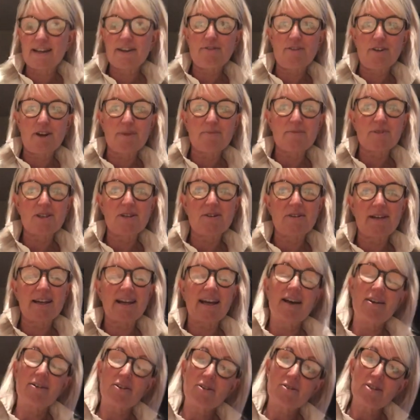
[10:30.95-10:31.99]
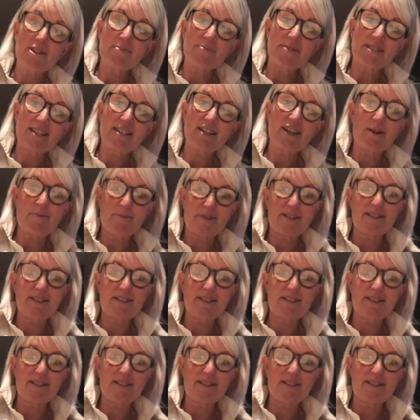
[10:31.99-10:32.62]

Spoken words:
if I'm doing, at Christmas time,